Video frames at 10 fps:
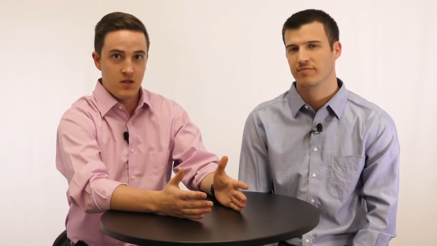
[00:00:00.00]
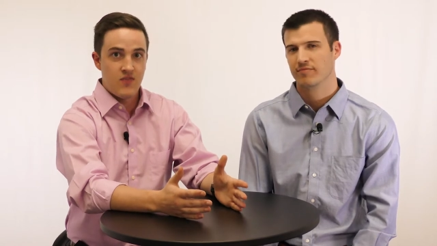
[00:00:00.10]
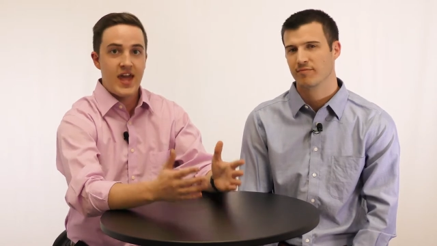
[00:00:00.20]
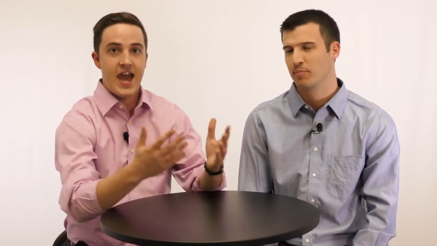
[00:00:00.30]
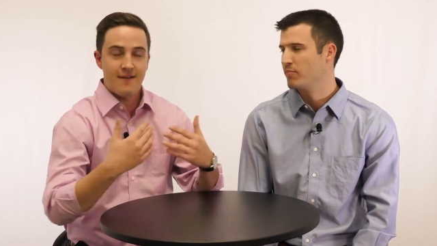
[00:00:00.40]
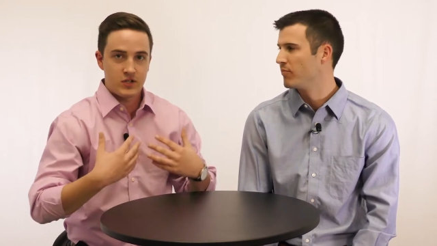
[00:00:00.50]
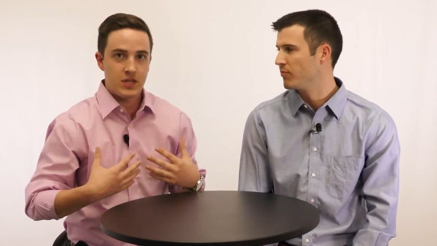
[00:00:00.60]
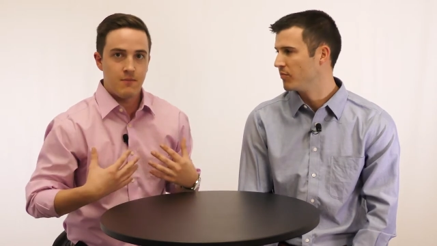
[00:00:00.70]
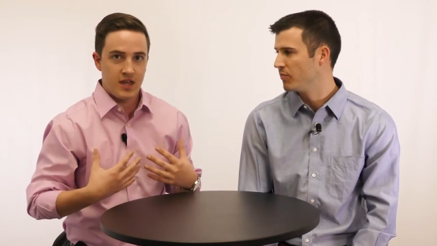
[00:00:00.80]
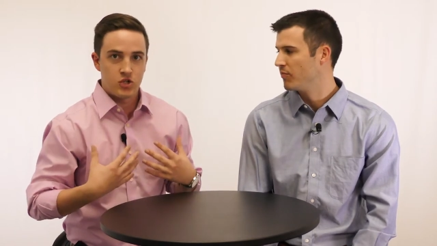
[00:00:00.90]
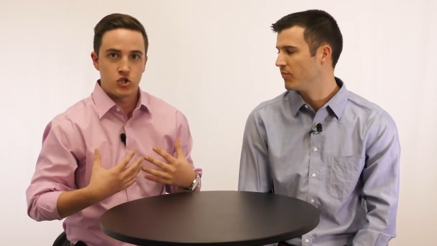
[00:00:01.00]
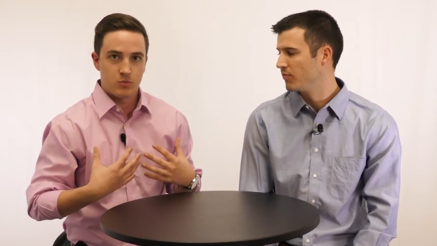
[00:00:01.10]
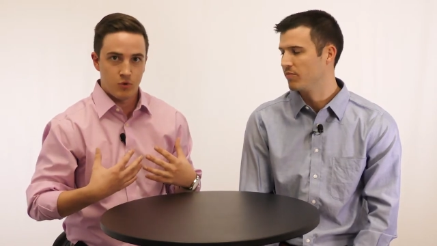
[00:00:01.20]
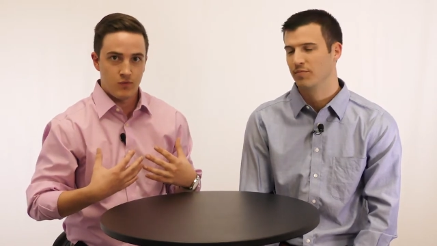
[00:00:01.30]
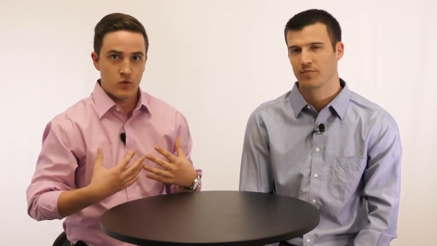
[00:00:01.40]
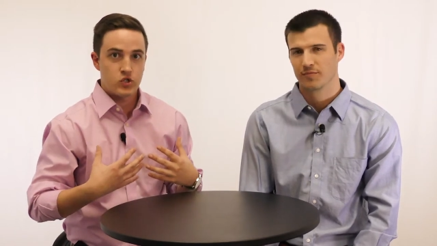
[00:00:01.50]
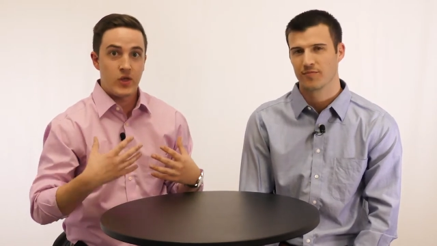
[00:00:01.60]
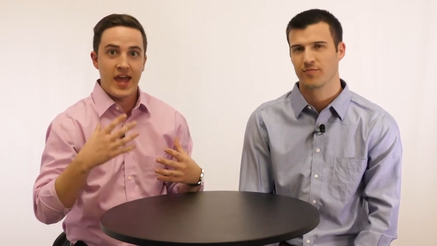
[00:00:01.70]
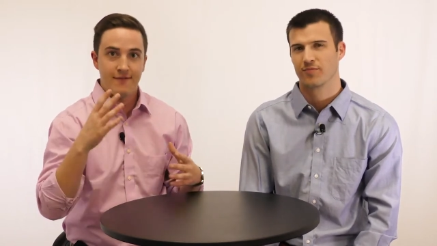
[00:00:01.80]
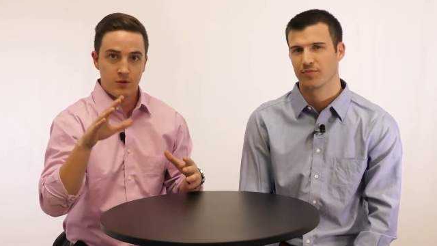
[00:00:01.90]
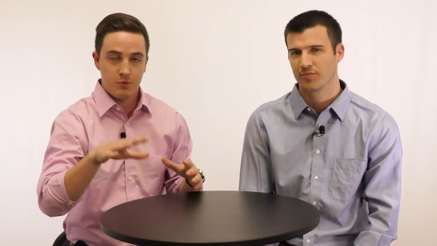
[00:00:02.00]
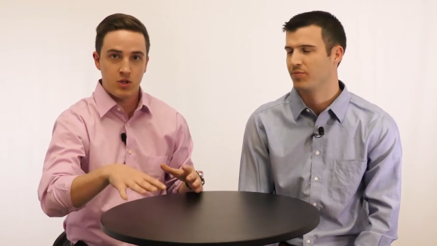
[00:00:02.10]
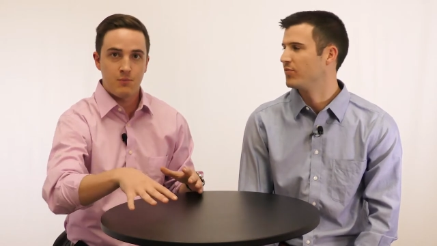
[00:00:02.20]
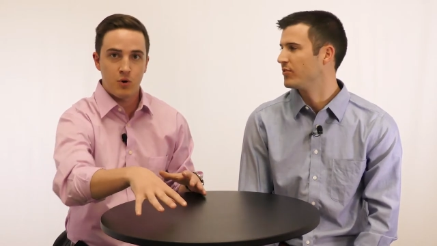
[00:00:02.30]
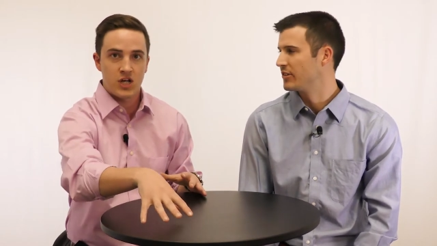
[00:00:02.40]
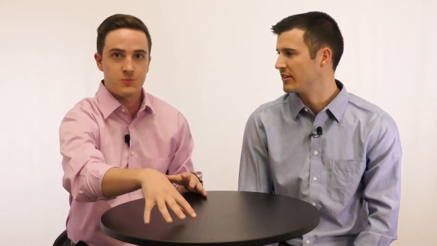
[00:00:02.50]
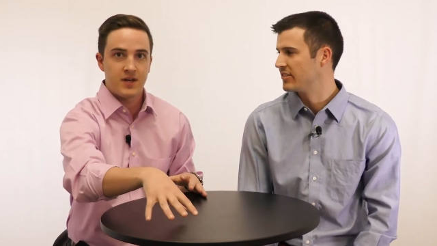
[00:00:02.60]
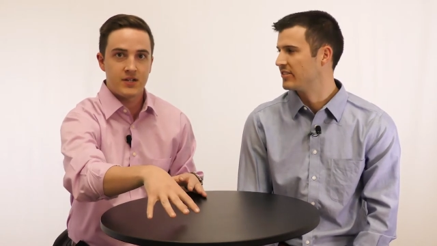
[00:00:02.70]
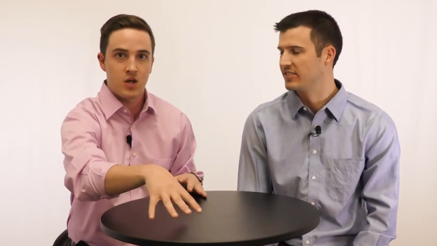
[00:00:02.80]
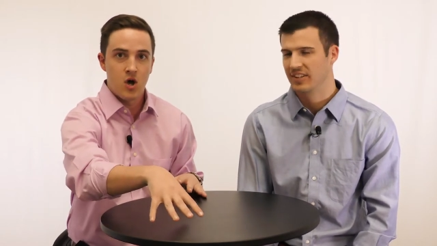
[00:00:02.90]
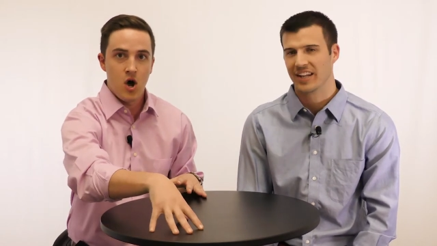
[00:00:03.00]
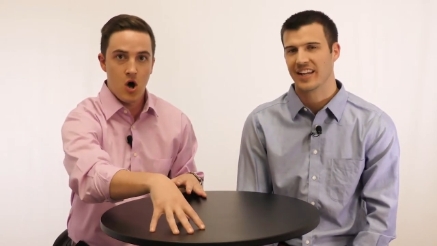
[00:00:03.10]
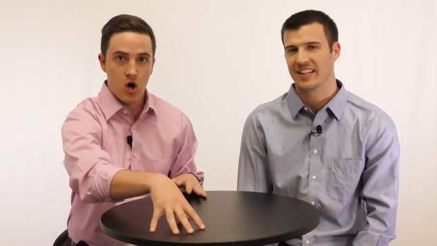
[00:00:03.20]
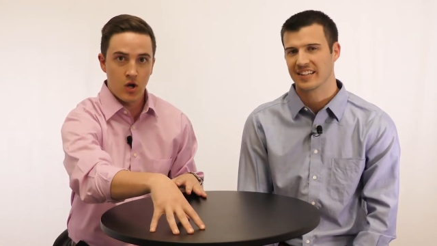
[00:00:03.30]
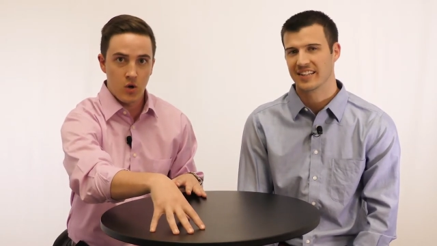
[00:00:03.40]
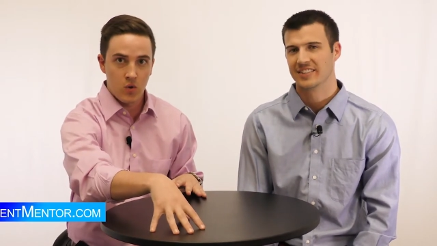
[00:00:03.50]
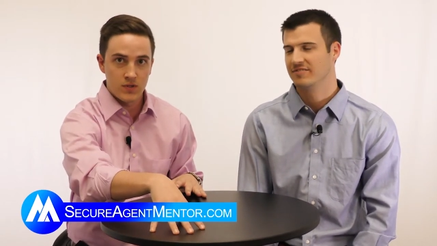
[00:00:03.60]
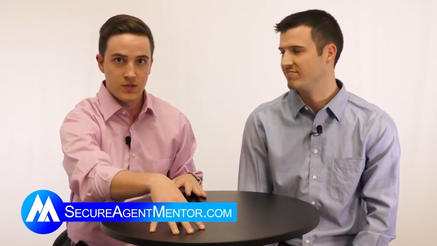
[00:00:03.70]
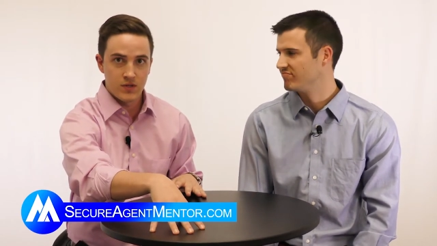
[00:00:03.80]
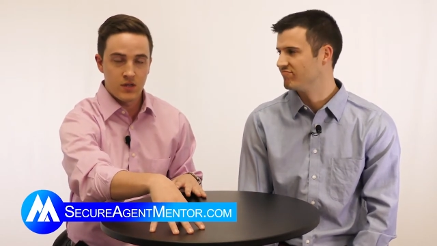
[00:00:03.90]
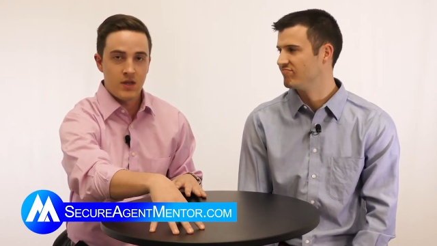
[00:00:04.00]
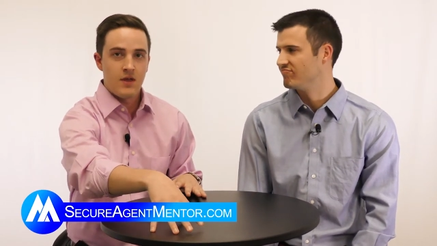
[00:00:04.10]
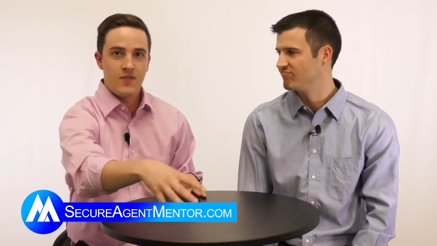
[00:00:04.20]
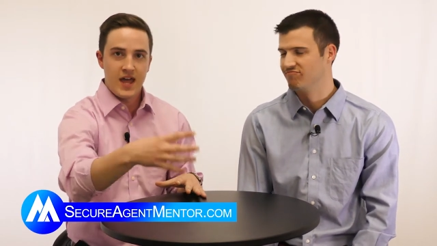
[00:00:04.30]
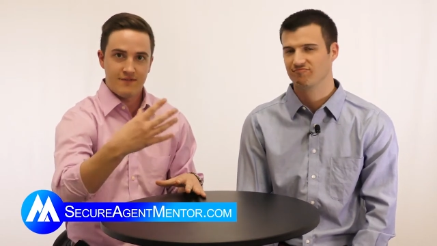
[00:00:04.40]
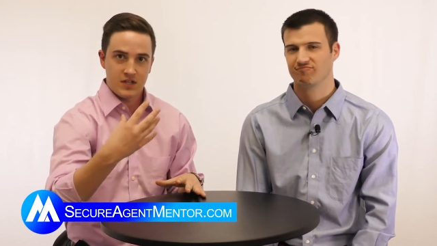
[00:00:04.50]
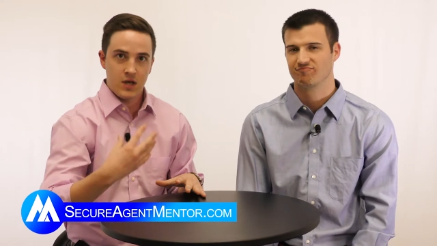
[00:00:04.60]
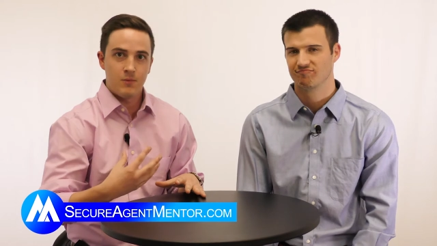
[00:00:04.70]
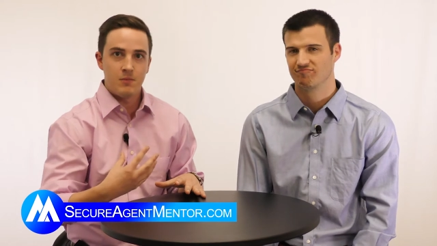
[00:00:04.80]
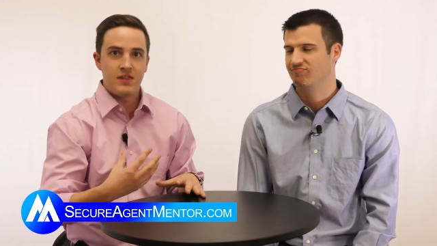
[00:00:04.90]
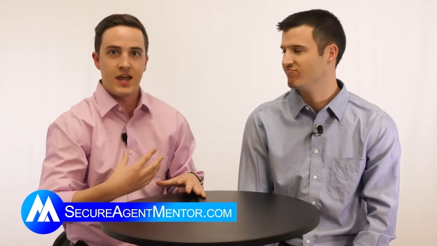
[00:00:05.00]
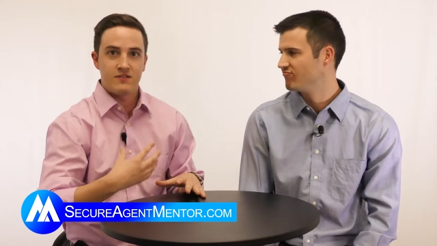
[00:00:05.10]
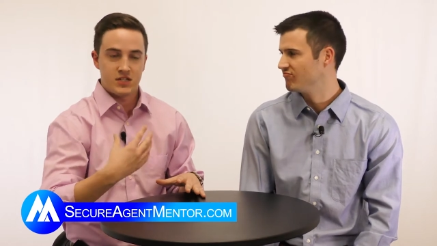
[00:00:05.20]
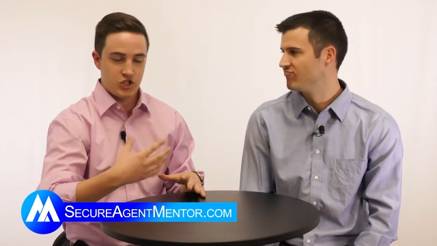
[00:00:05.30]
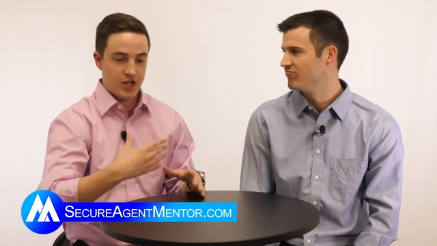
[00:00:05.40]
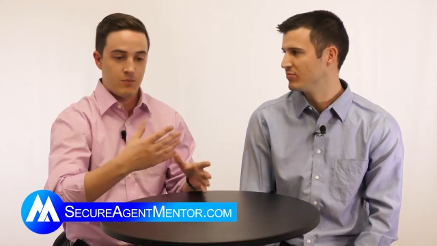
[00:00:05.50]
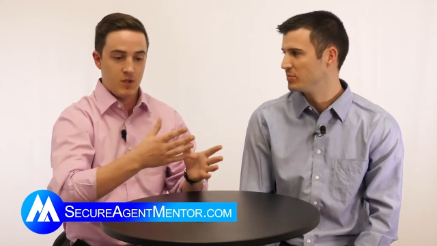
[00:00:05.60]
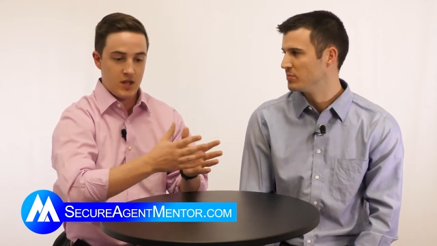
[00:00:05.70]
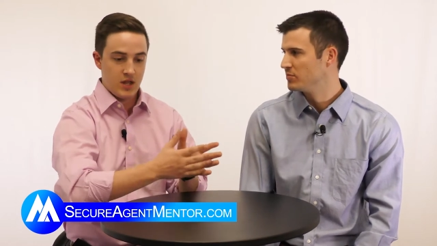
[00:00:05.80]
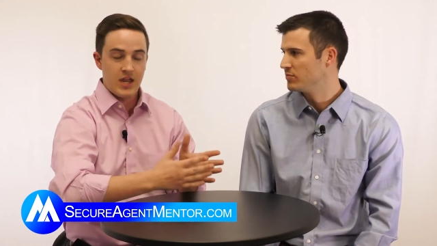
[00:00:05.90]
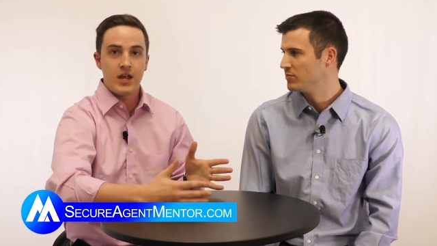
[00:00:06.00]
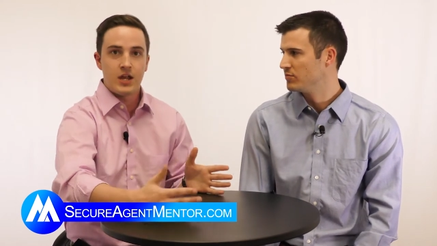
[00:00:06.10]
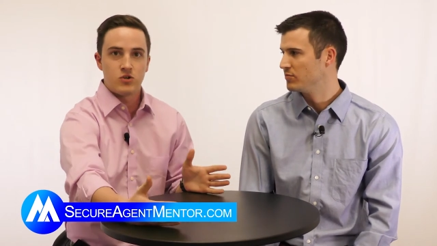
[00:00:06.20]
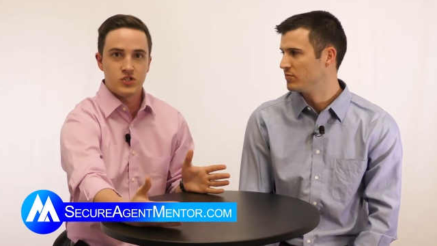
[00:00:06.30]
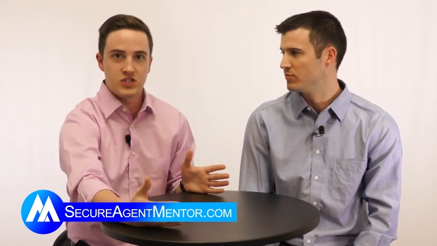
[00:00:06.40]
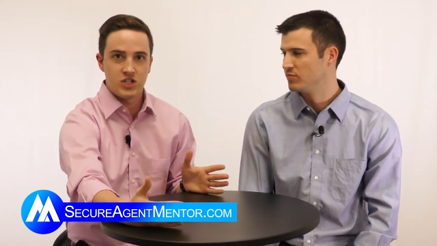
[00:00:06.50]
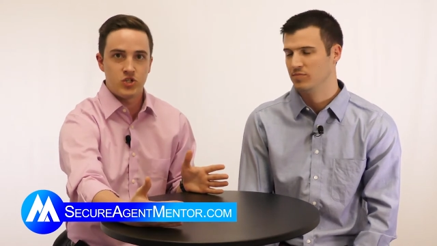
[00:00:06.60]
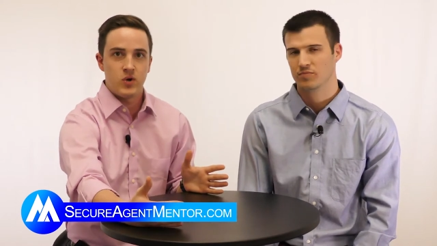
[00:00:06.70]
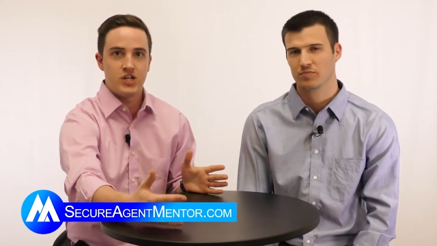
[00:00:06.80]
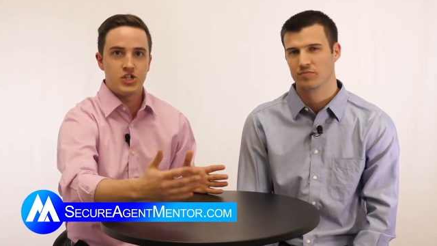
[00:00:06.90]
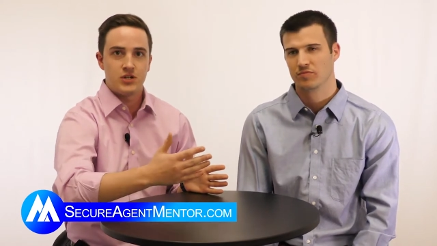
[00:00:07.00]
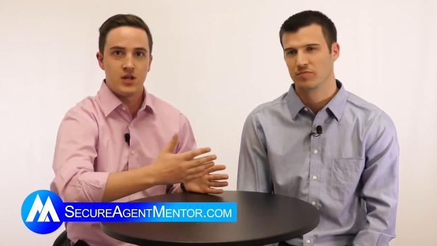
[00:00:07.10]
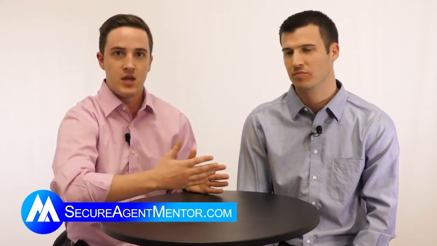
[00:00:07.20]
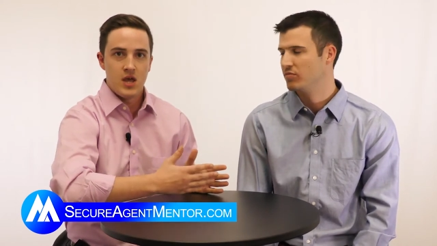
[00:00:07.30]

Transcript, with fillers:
Speaker 1: they have to get manager approval. So they have to put the prospect like on that. hold. They have to come to me. They have to say, Jacob, here's the situation.